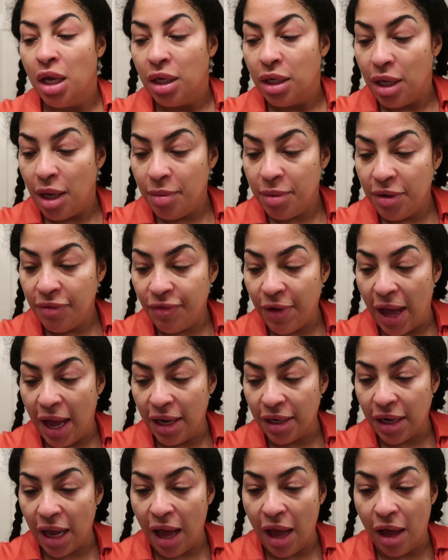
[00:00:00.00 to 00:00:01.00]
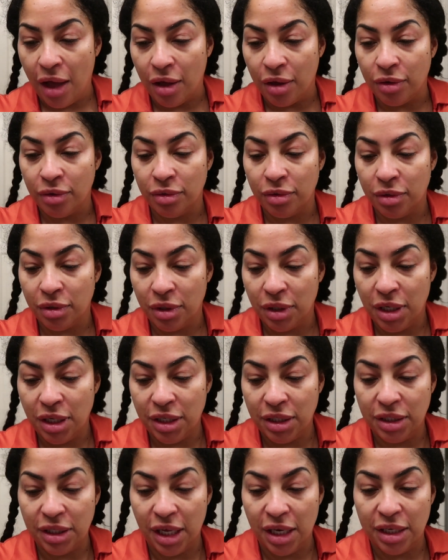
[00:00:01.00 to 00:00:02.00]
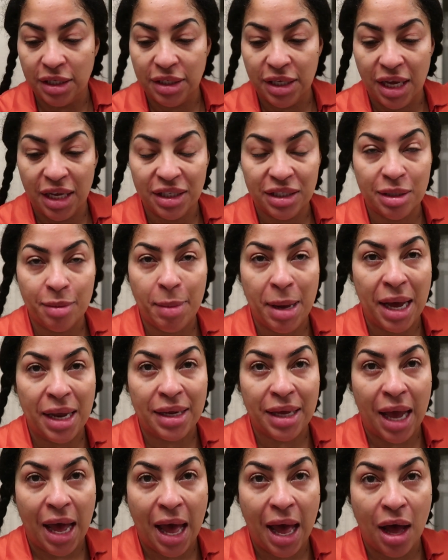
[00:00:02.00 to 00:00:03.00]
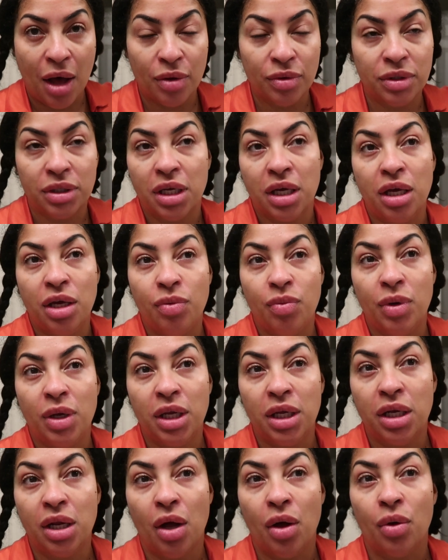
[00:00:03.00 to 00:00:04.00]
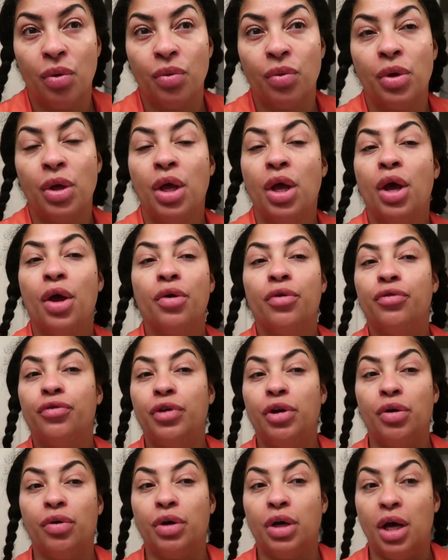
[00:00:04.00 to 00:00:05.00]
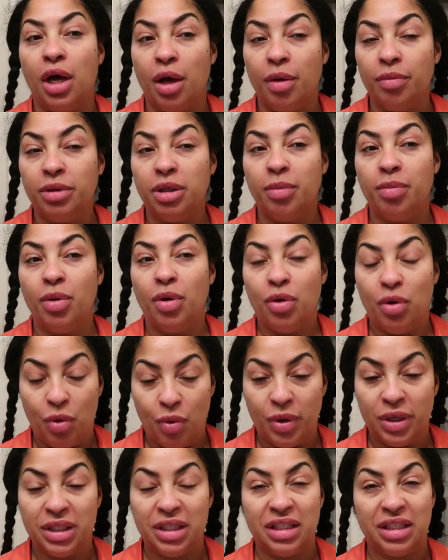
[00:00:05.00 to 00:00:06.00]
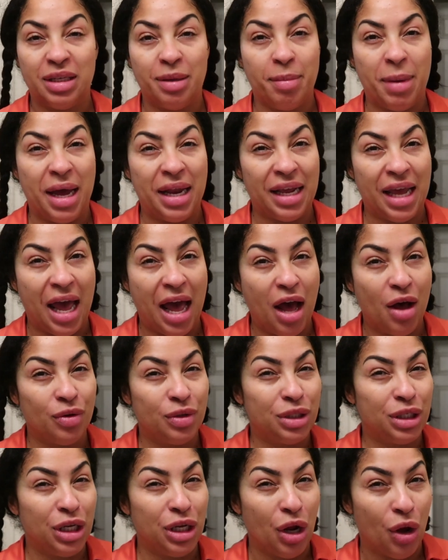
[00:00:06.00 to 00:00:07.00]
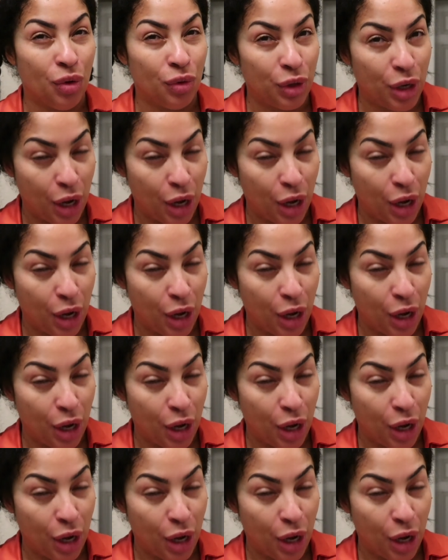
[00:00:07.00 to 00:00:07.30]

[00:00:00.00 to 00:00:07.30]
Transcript: Come to find out, he said it's at somebody's house and he really don't feel comfortable going to somebody's house he don't